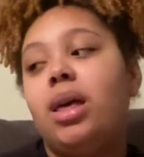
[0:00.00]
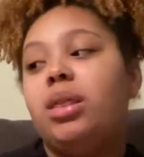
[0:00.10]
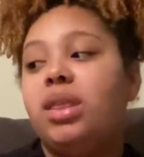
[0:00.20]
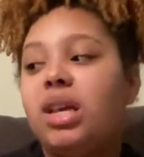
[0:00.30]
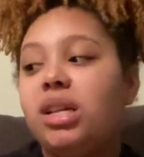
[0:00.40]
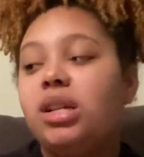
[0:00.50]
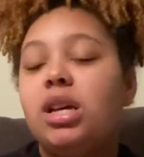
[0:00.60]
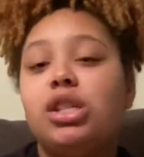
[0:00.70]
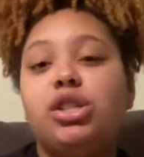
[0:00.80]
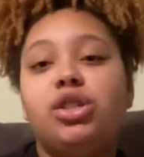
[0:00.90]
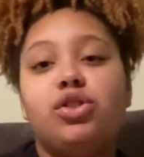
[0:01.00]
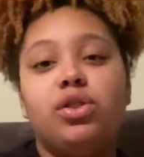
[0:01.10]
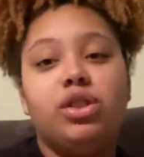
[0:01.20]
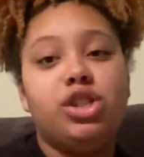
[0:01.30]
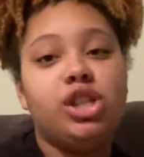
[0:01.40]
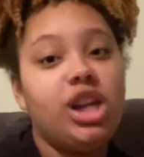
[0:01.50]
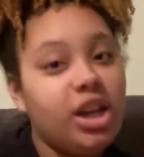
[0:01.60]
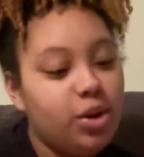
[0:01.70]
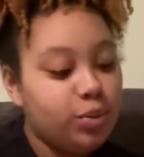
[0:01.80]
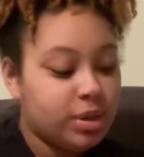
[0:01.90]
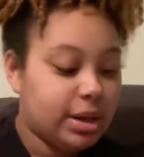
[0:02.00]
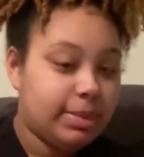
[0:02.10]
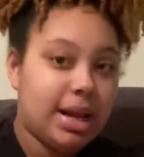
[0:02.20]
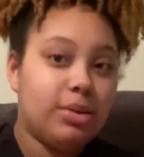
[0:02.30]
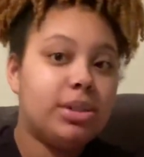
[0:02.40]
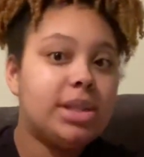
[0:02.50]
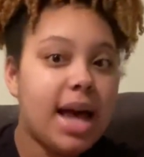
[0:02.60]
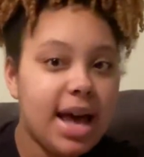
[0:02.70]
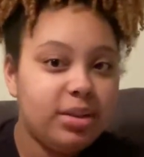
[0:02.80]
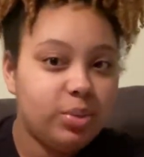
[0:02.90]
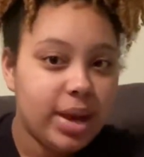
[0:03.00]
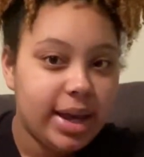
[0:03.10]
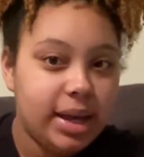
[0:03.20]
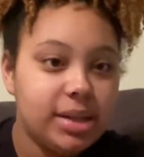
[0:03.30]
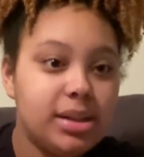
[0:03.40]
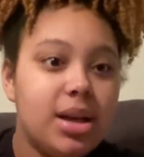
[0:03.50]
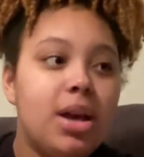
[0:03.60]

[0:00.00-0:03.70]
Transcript: Then she was coming out sideways.